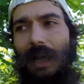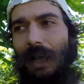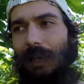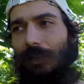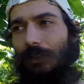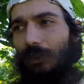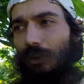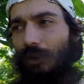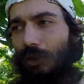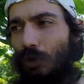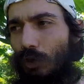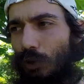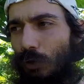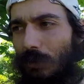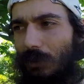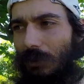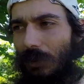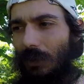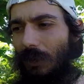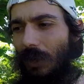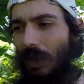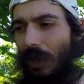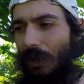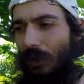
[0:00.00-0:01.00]
As soon as
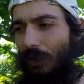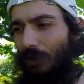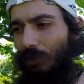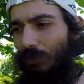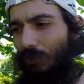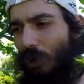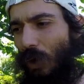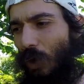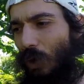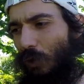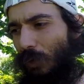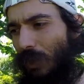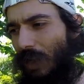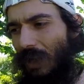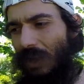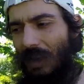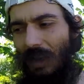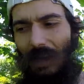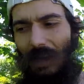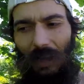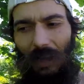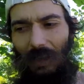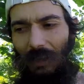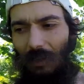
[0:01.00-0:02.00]
I got on the road,
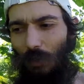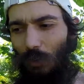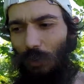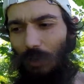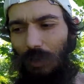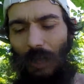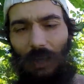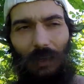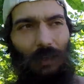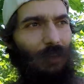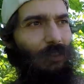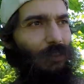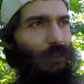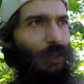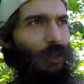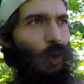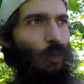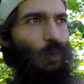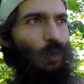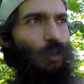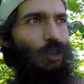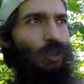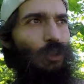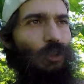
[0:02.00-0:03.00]
it was like
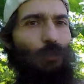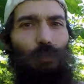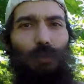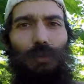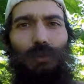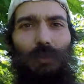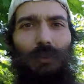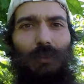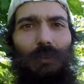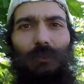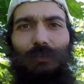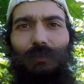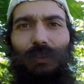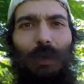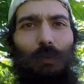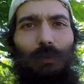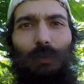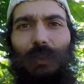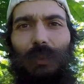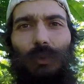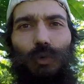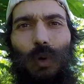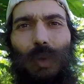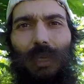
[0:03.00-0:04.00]
someone just put a, flipped
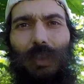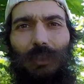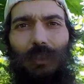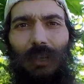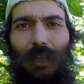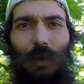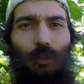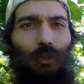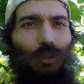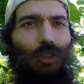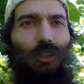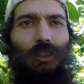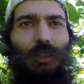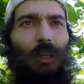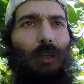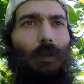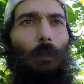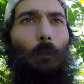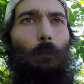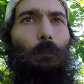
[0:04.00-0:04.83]
the switch, and I was just like,